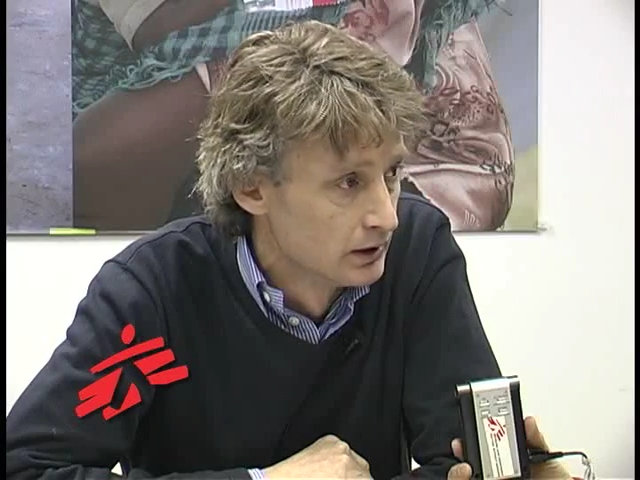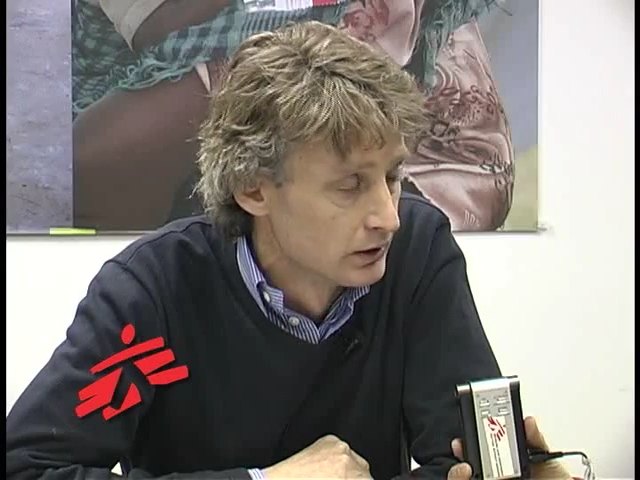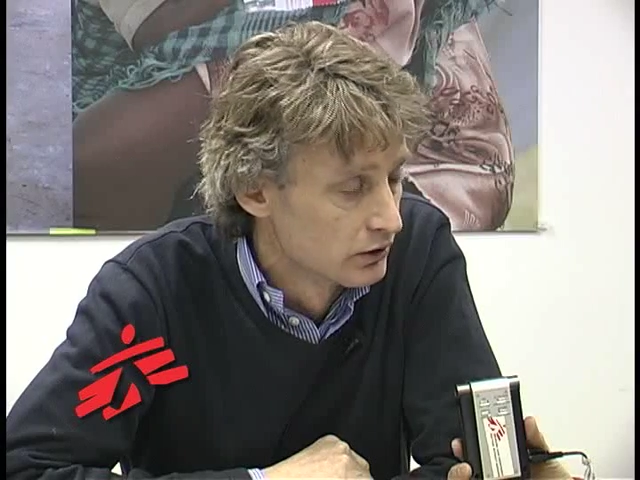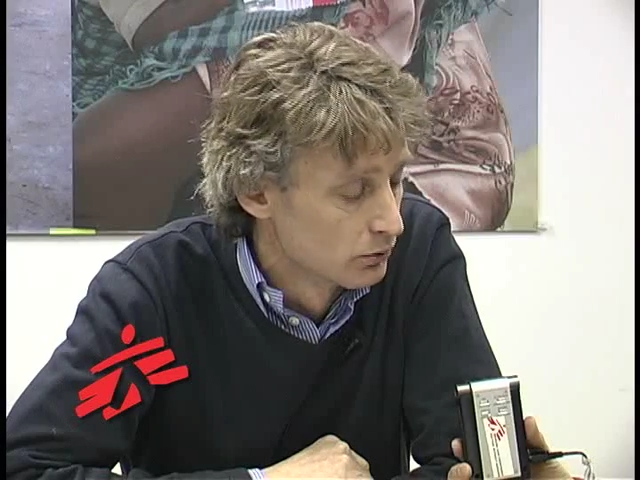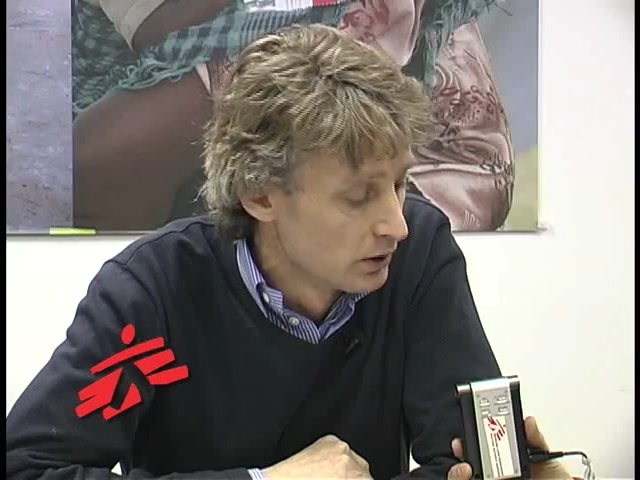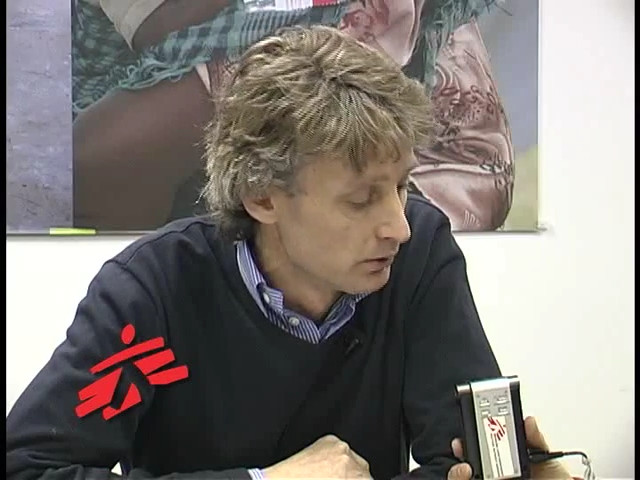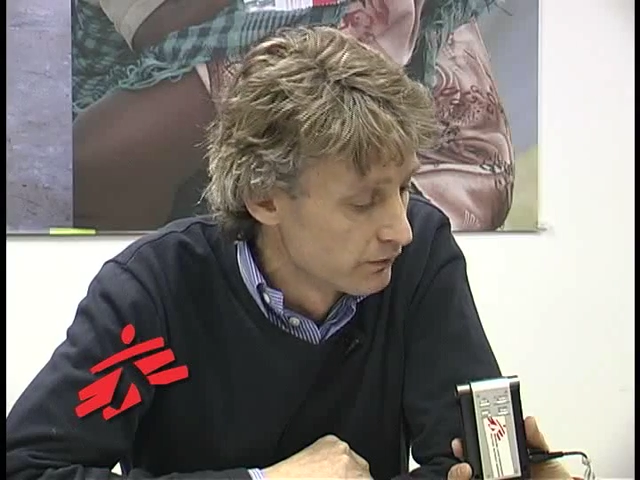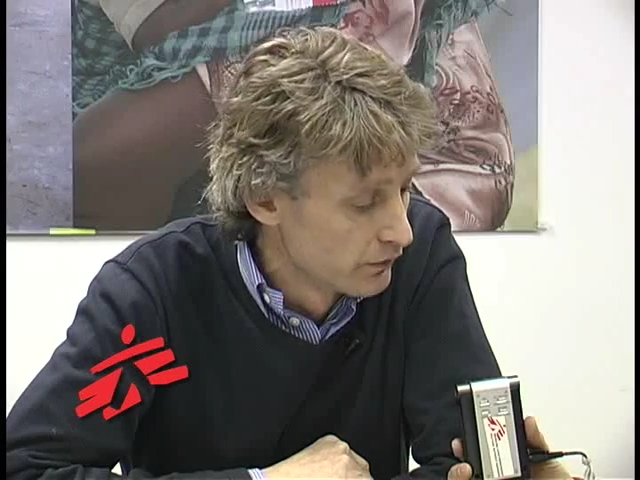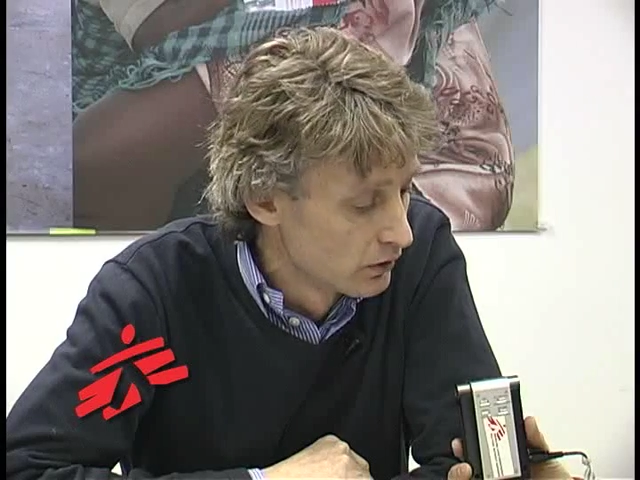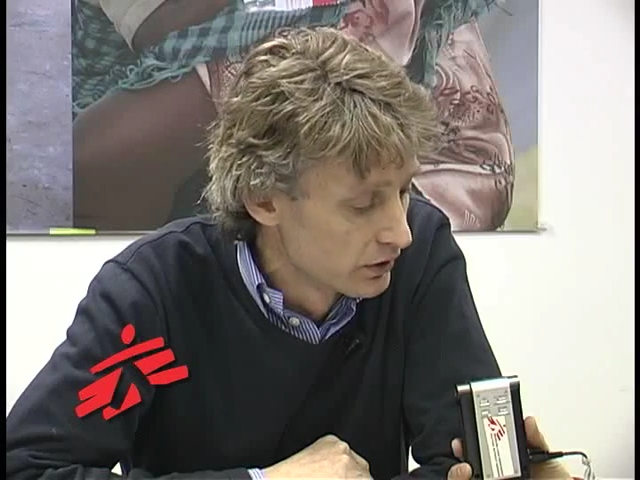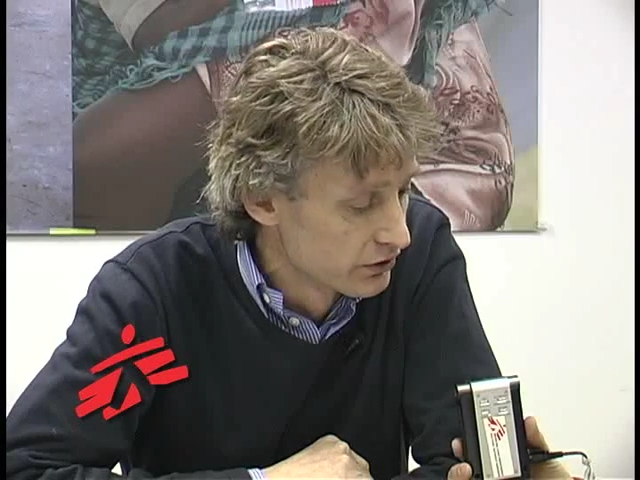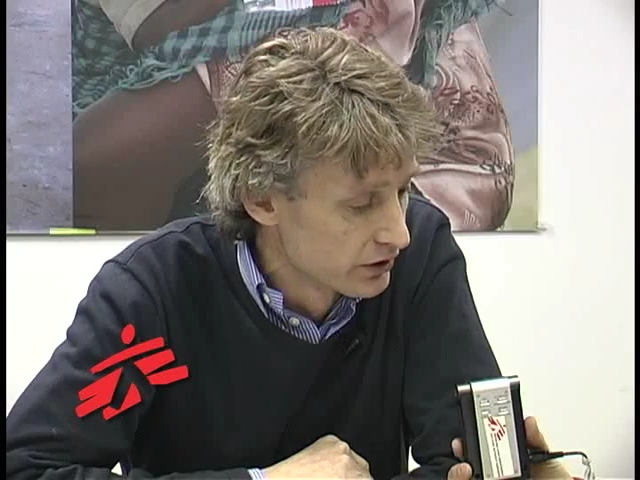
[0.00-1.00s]
So where we're
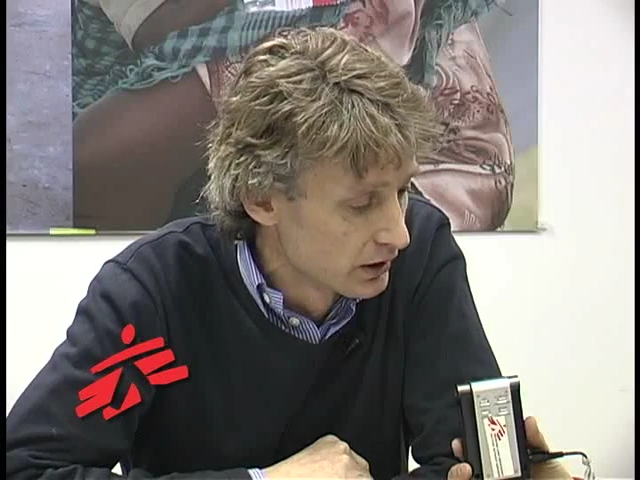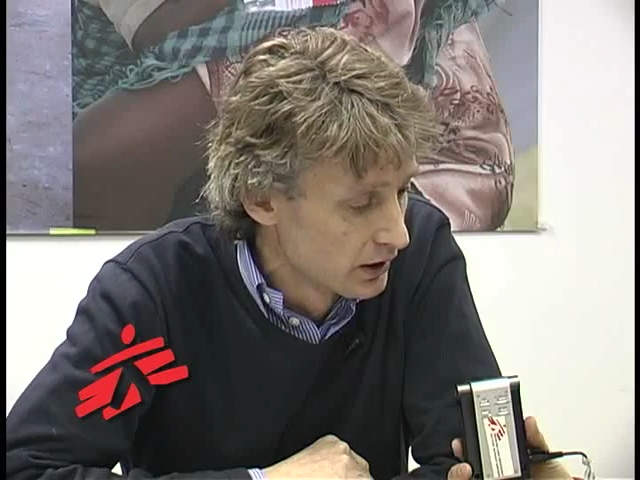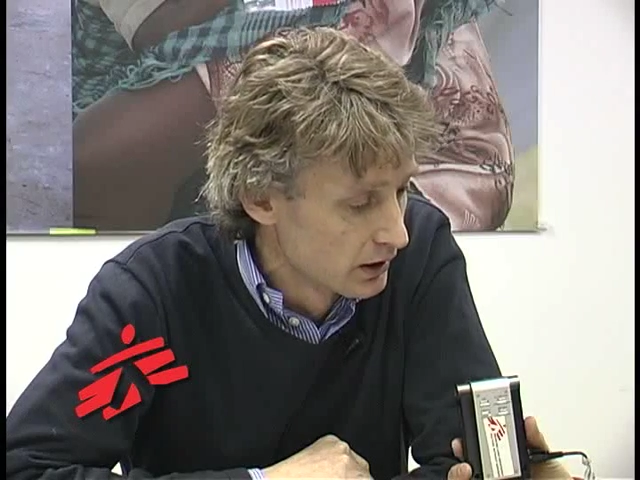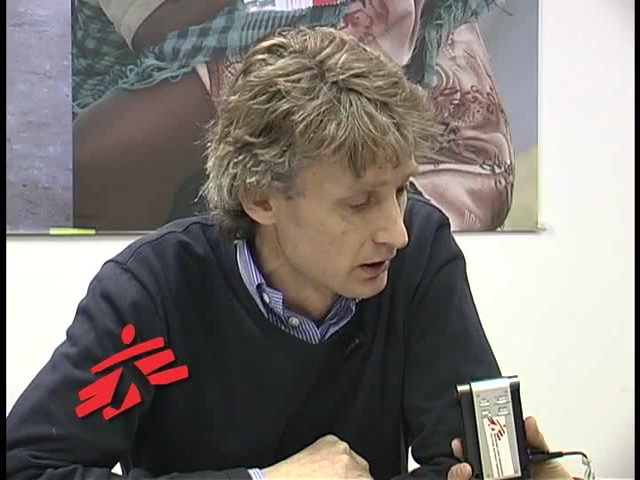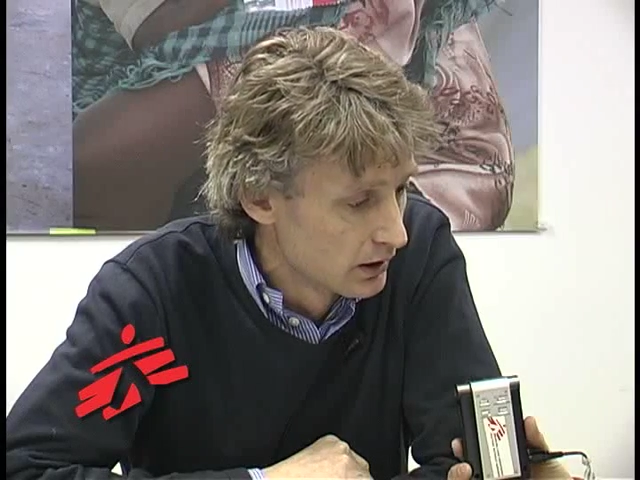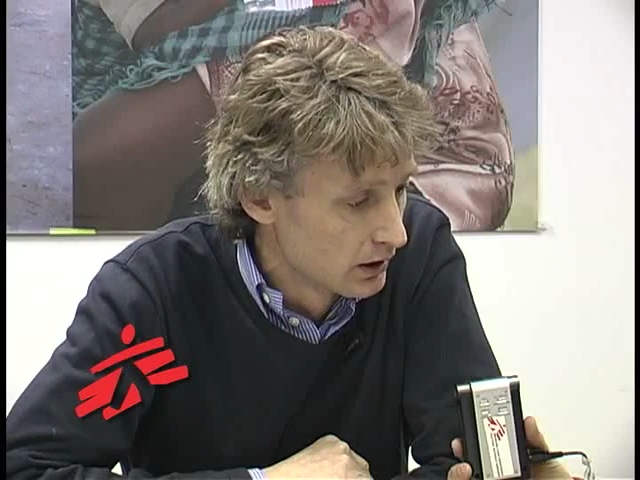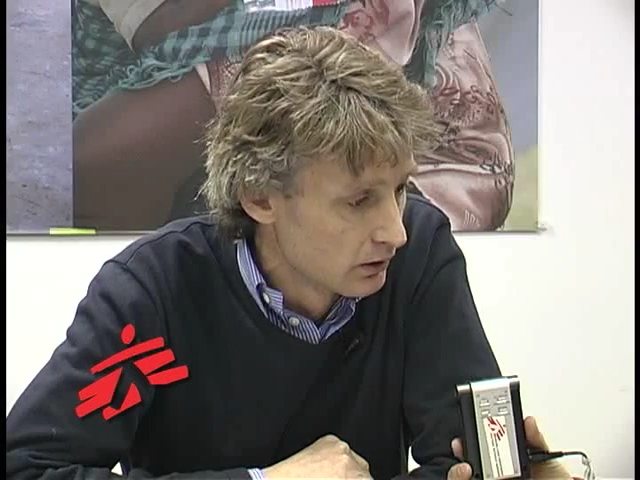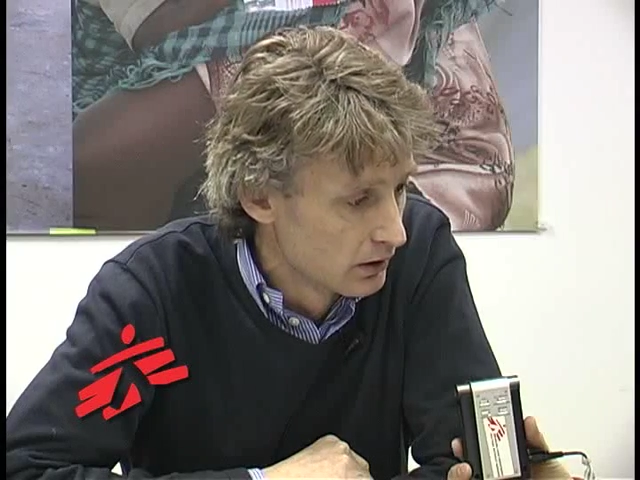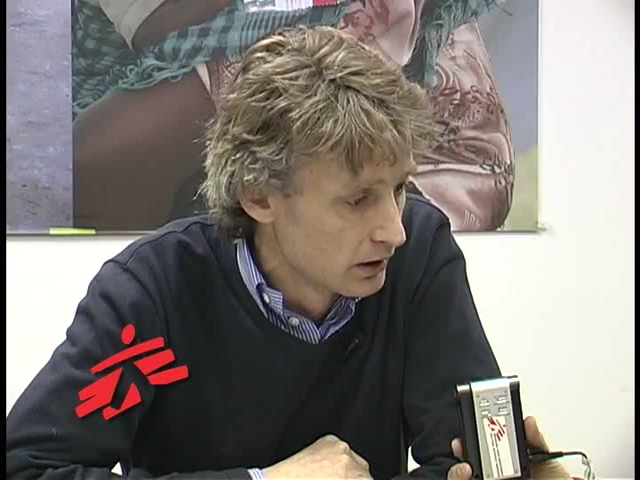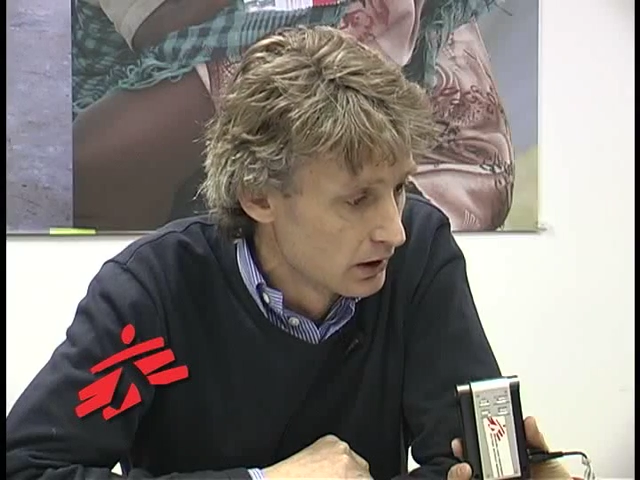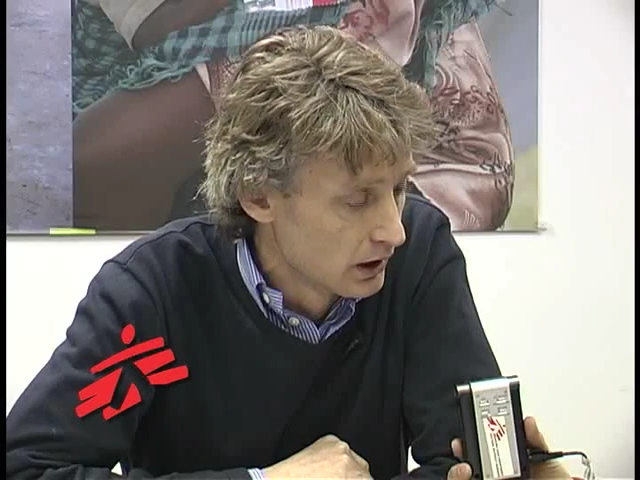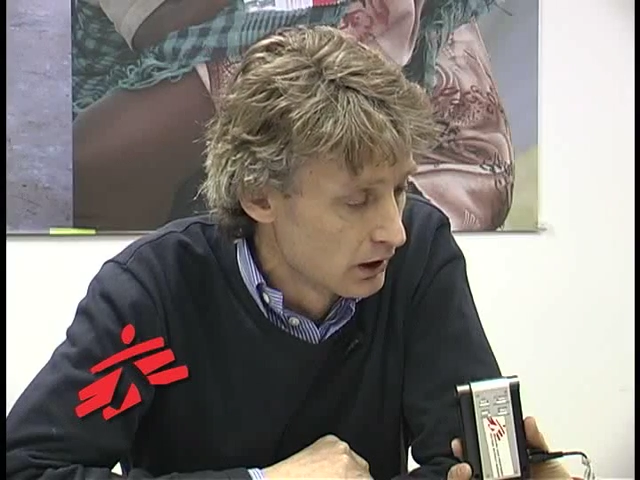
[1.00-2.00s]
focusing
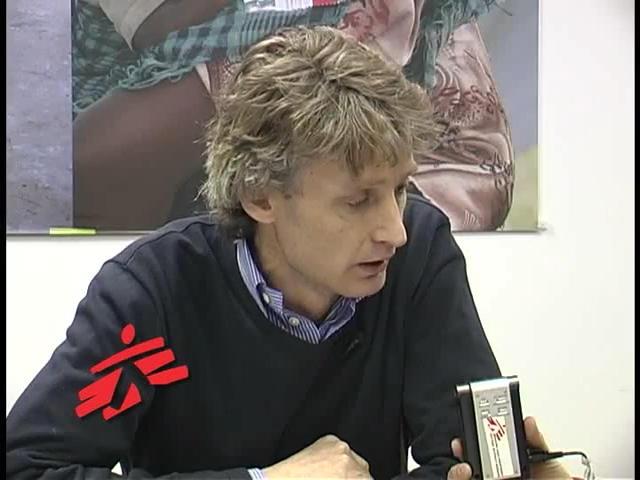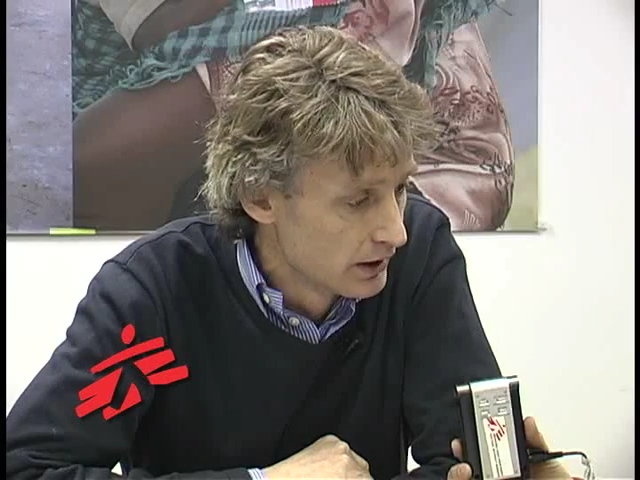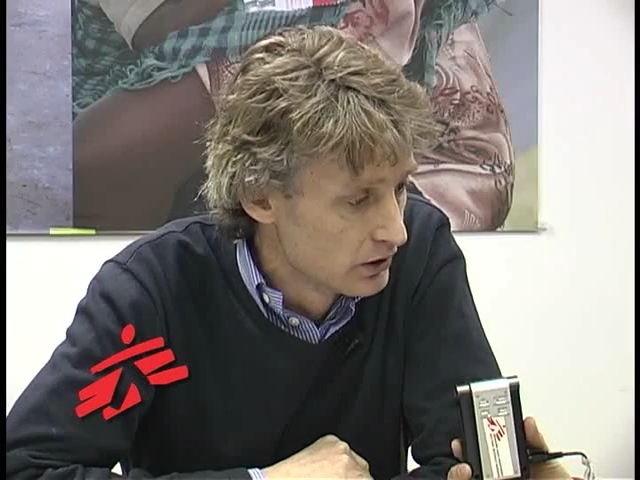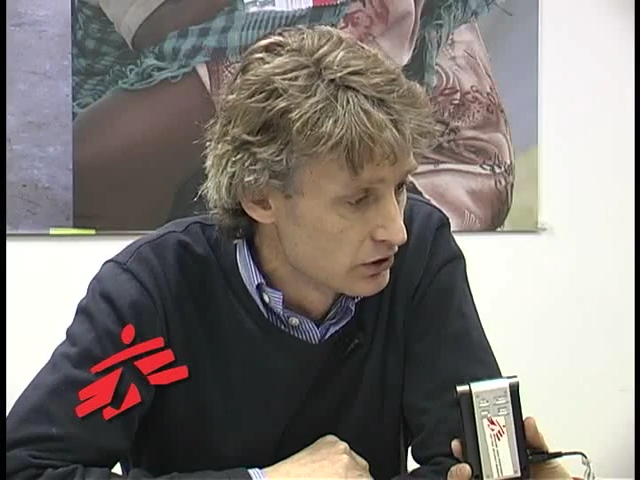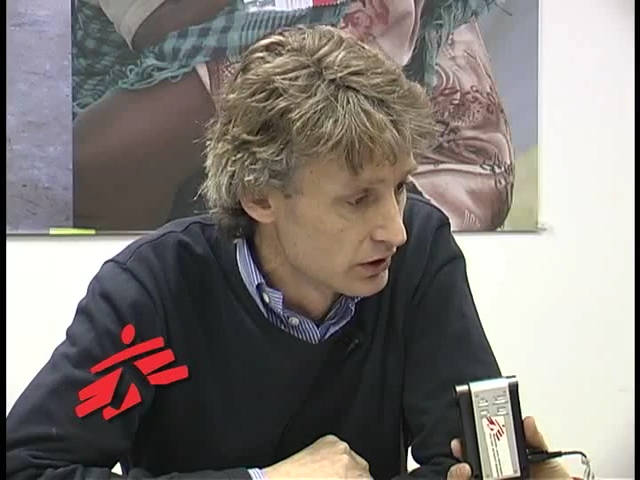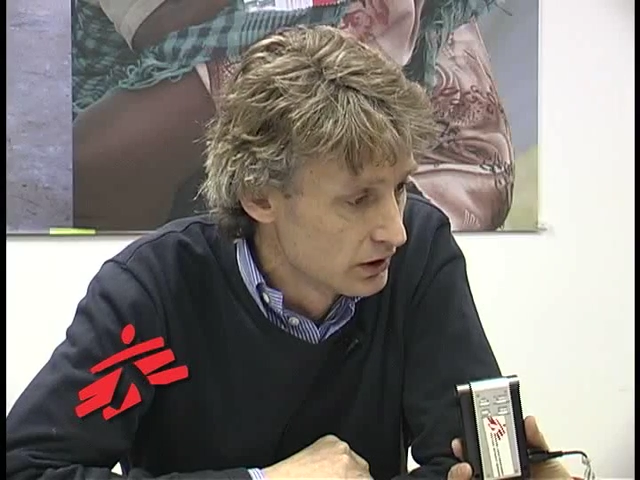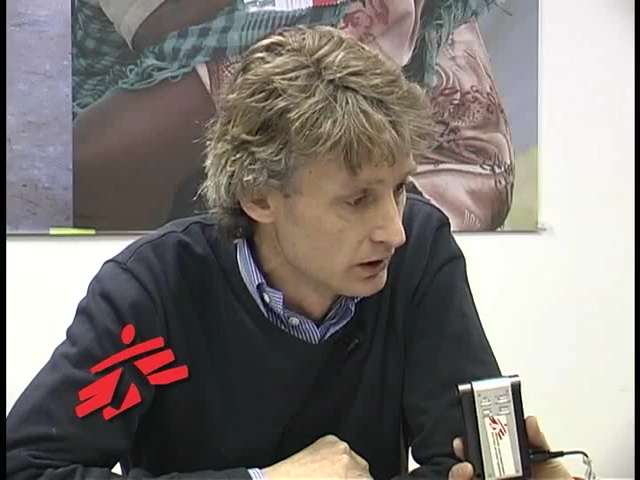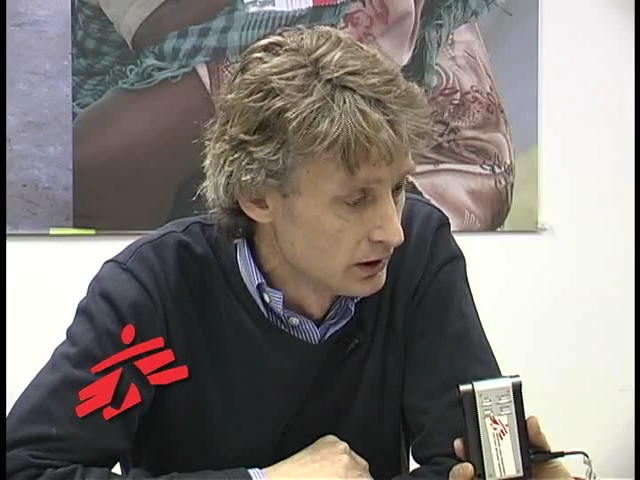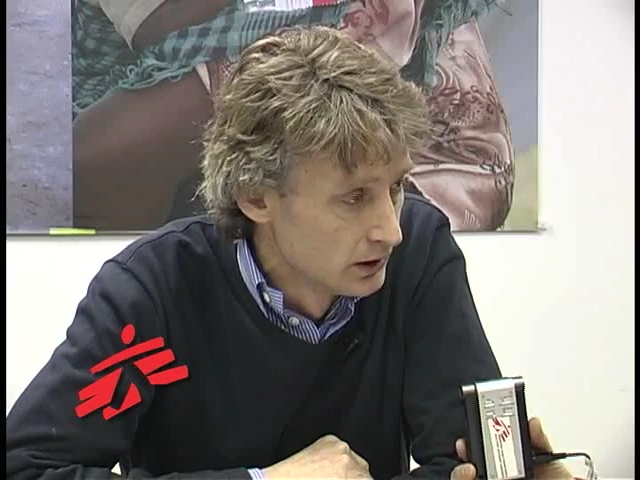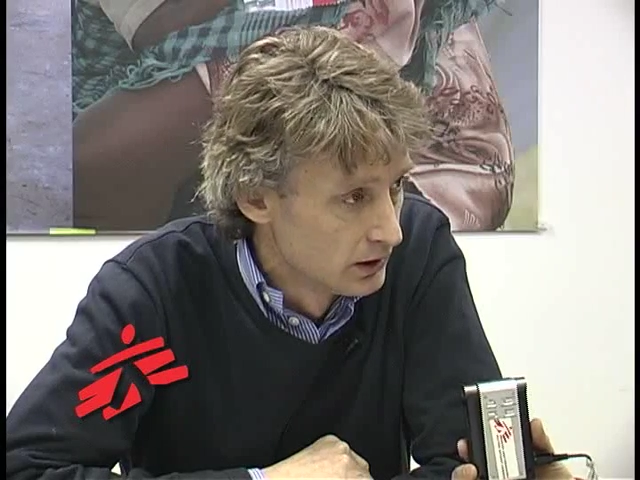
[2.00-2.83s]
our energy